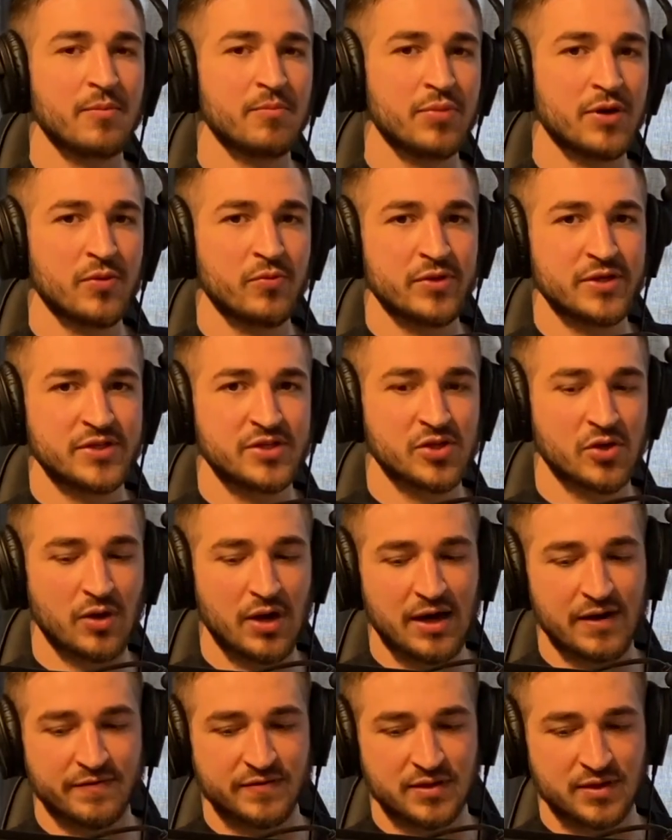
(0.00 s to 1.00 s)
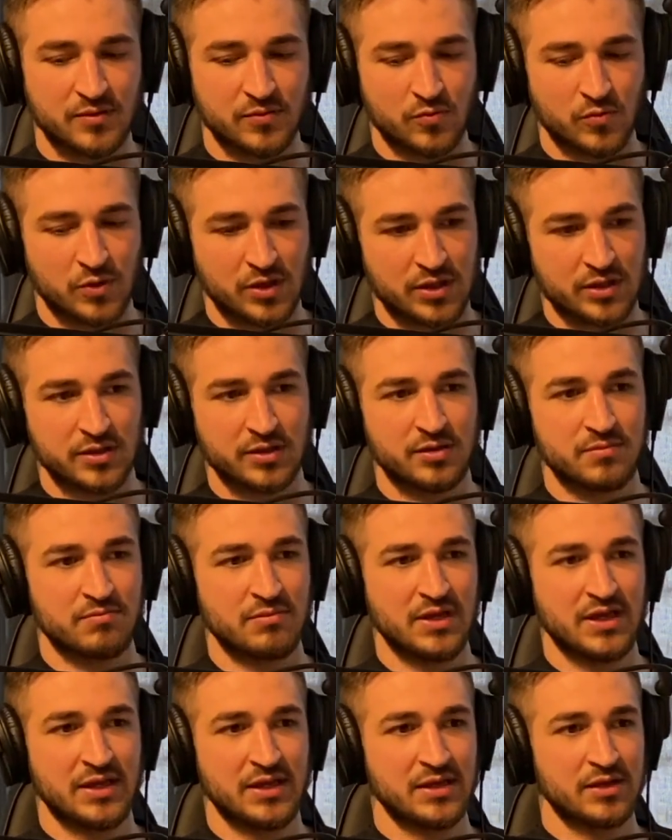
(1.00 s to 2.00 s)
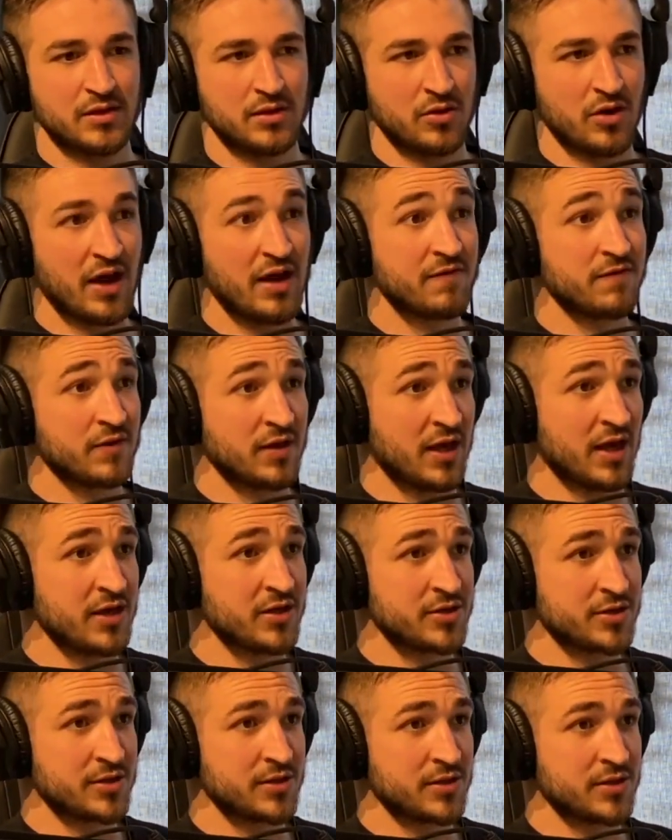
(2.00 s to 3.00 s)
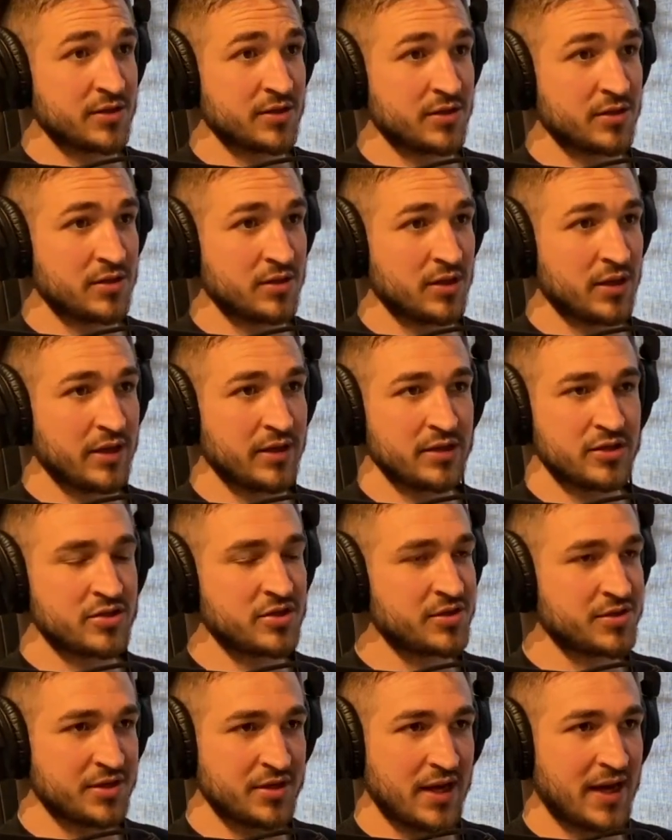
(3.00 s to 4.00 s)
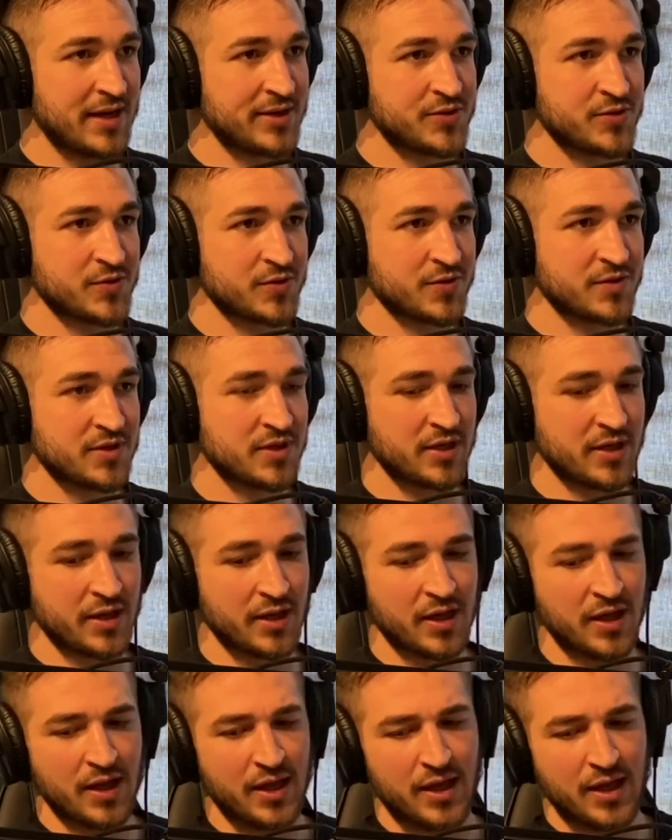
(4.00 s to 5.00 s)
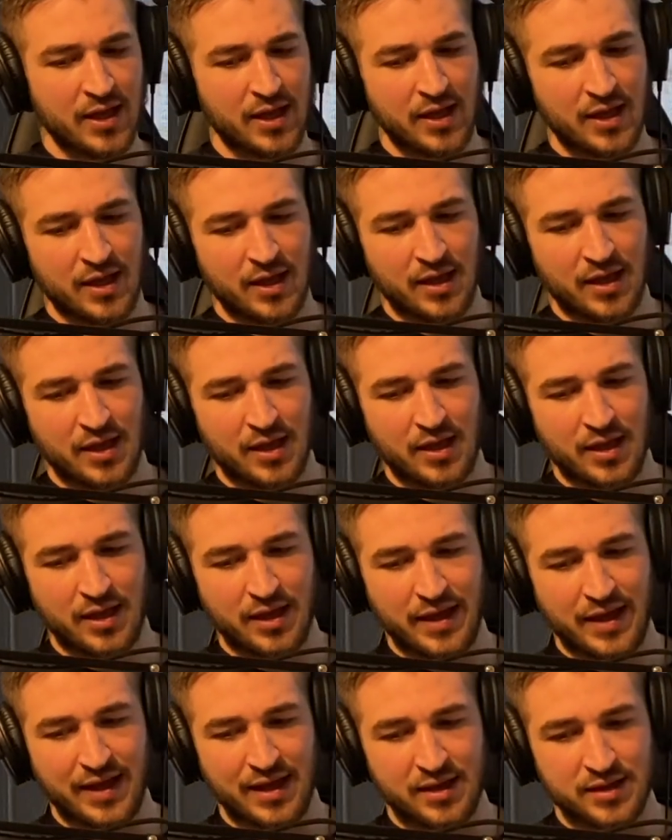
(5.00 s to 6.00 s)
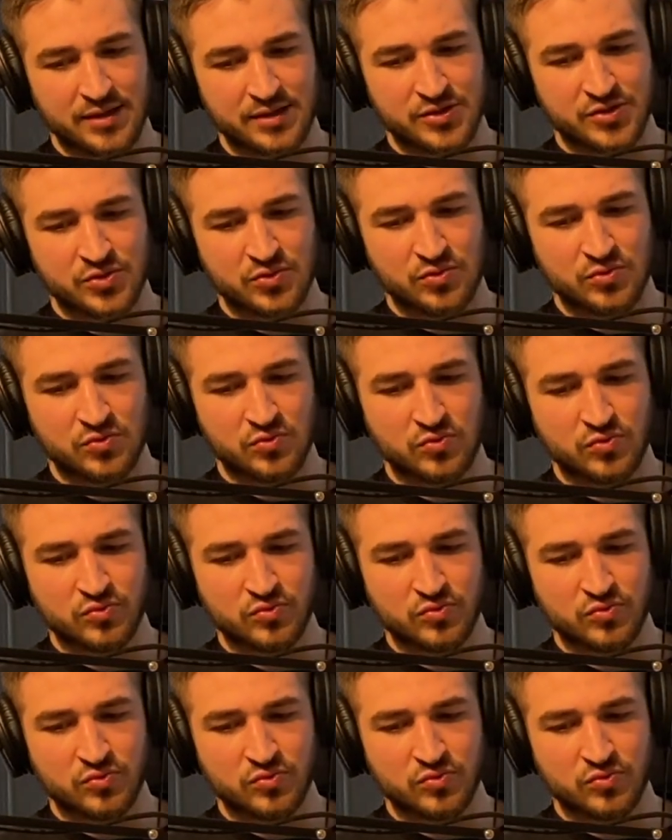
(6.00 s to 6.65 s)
but we so often want immediate gratification. Right? It's just a natural thing. And to